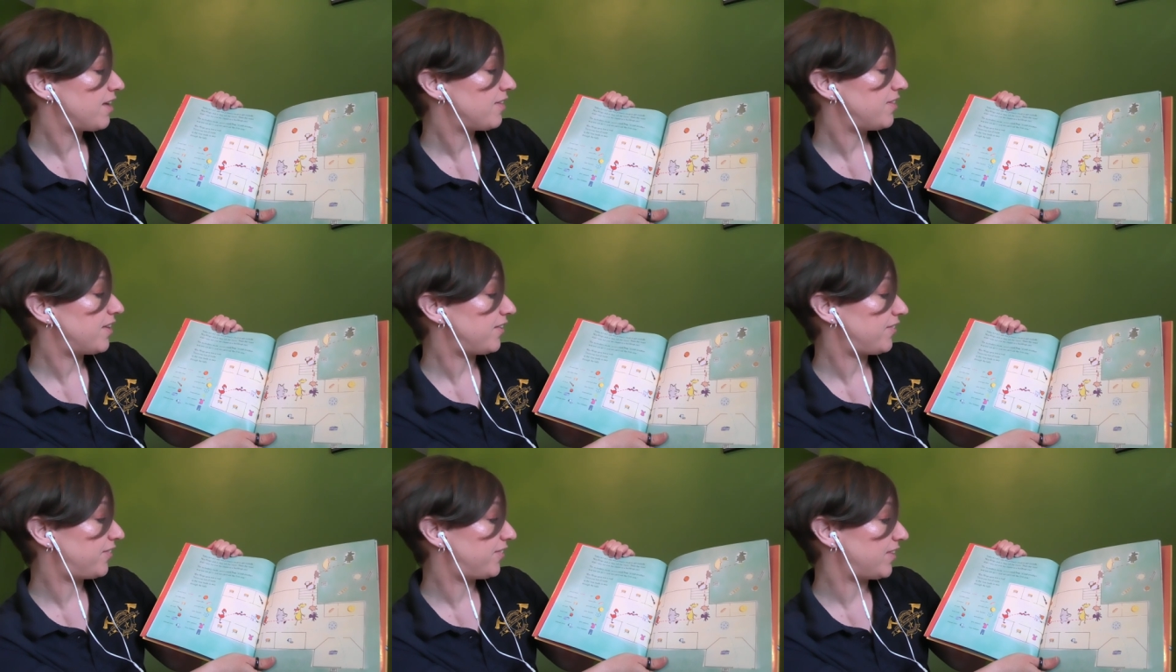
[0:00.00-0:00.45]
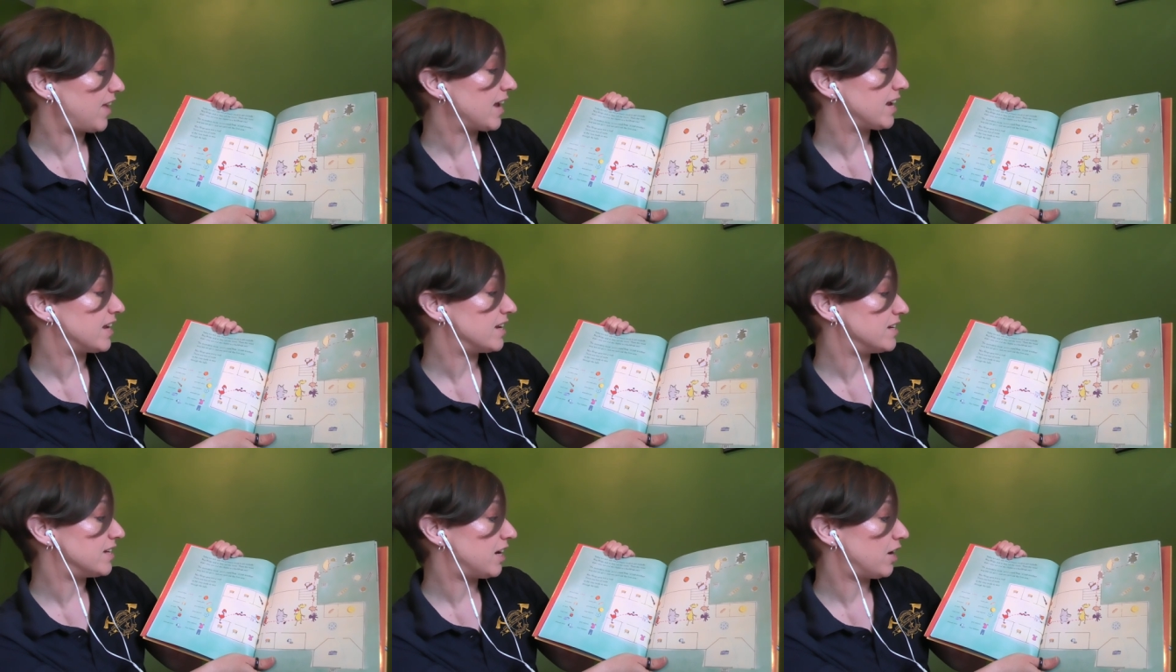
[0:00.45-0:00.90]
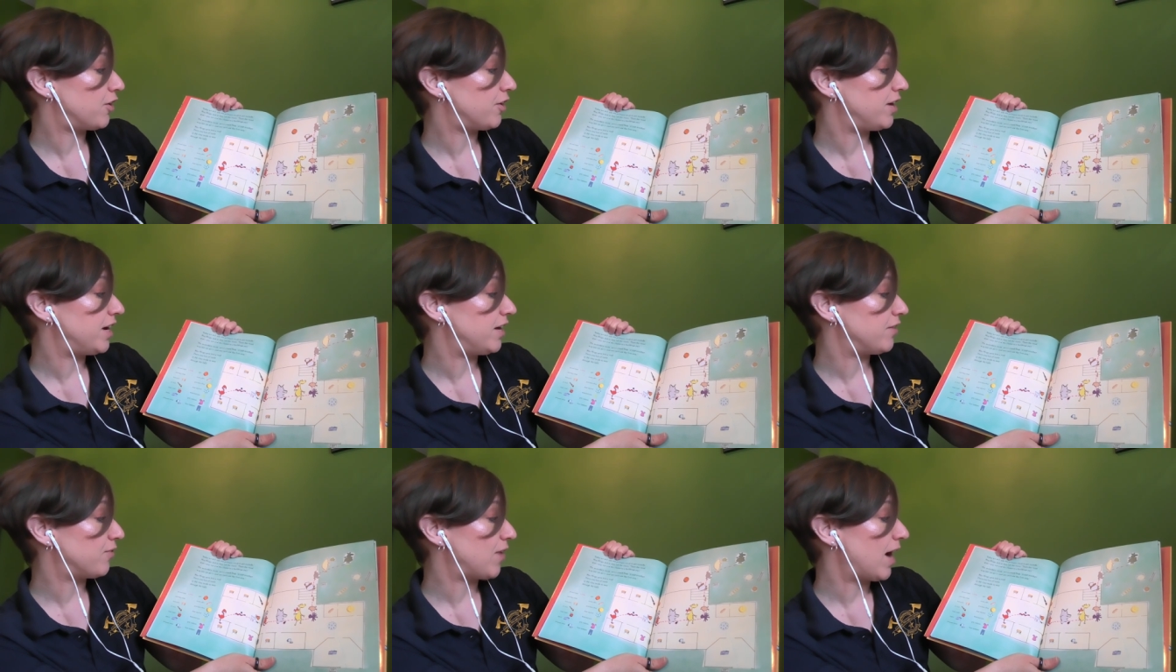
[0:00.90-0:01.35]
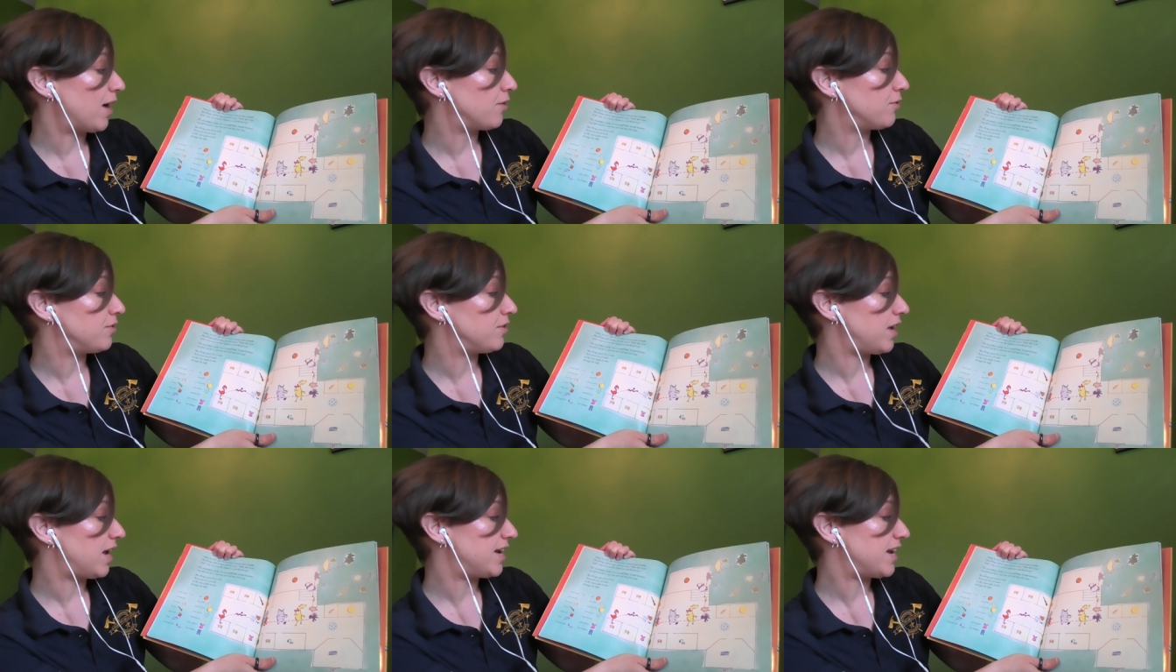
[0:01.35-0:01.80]
That secondary
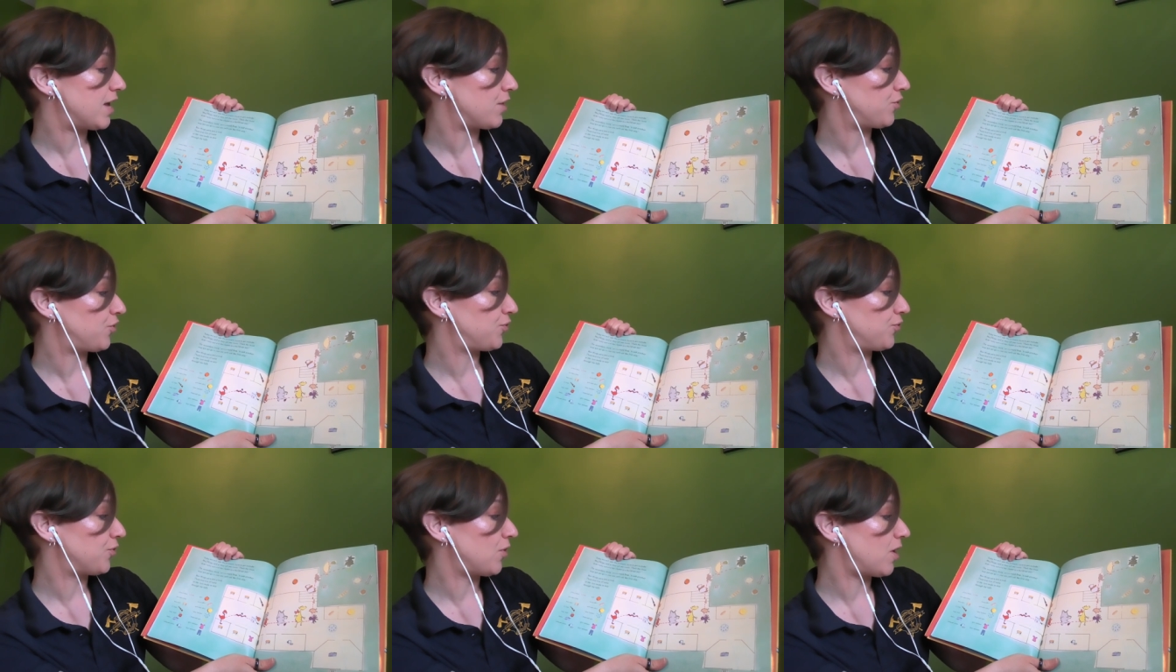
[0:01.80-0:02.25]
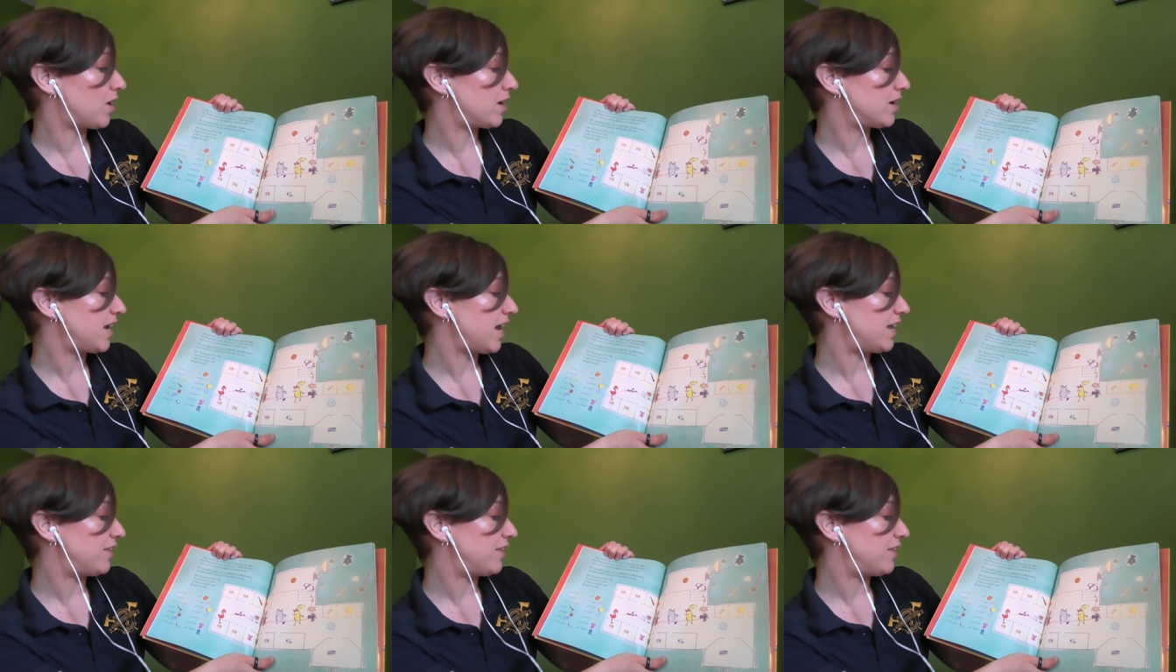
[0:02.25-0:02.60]
route, announced Frog,